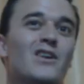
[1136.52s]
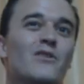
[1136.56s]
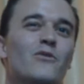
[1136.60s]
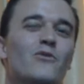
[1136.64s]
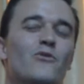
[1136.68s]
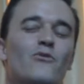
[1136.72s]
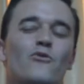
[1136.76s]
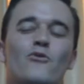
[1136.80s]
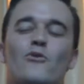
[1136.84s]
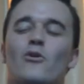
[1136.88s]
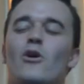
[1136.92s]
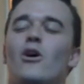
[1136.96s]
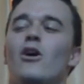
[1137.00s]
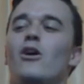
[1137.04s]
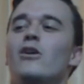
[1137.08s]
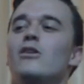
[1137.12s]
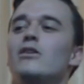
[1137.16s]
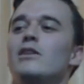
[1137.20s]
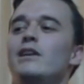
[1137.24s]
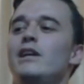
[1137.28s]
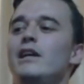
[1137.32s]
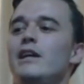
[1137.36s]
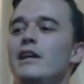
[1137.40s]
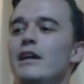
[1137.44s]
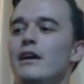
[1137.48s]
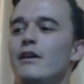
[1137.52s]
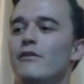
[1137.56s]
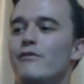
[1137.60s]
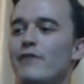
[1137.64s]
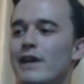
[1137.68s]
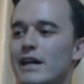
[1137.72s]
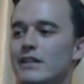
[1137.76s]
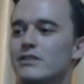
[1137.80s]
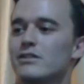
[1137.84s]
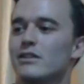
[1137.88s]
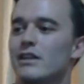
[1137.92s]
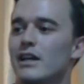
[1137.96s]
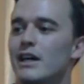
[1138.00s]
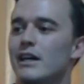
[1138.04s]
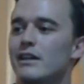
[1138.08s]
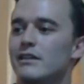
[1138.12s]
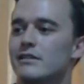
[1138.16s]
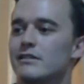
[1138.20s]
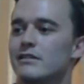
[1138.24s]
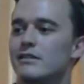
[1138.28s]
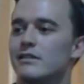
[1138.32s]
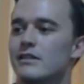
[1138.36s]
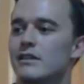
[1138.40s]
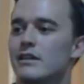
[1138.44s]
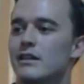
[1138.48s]
wrongly
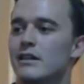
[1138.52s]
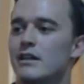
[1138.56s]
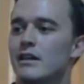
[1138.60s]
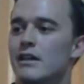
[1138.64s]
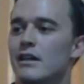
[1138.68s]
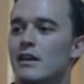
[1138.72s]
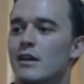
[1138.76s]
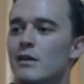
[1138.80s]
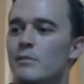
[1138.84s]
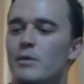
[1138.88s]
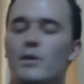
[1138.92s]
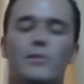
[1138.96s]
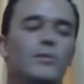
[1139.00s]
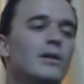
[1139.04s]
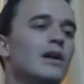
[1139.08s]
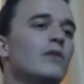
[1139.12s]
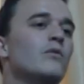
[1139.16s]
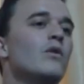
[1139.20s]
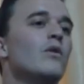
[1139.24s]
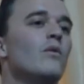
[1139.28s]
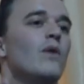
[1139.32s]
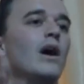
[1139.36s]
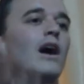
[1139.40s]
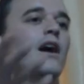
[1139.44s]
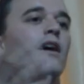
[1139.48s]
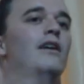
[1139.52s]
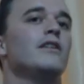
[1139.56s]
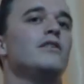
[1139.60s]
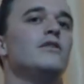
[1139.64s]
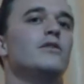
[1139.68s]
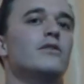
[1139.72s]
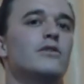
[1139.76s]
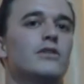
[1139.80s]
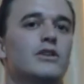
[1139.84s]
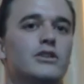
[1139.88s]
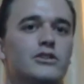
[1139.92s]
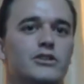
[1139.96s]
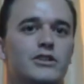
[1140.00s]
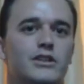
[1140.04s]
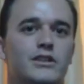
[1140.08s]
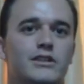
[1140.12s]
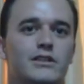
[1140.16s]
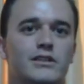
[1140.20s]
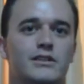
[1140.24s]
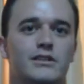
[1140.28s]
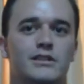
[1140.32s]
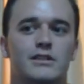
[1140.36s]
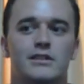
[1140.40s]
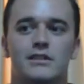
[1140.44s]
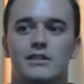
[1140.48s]
evangelize. People are like, well, why are you a
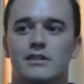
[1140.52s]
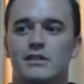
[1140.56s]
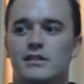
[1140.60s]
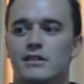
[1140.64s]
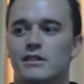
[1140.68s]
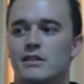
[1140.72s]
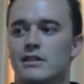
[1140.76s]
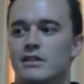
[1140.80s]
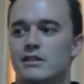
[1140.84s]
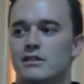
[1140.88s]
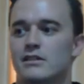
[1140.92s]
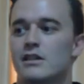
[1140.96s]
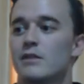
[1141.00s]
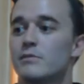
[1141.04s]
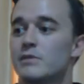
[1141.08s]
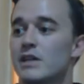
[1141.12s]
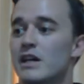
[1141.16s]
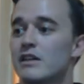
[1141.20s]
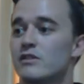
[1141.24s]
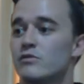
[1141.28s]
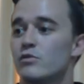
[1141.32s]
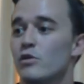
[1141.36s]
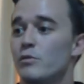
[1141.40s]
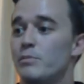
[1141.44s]
Christian? Sometimes well,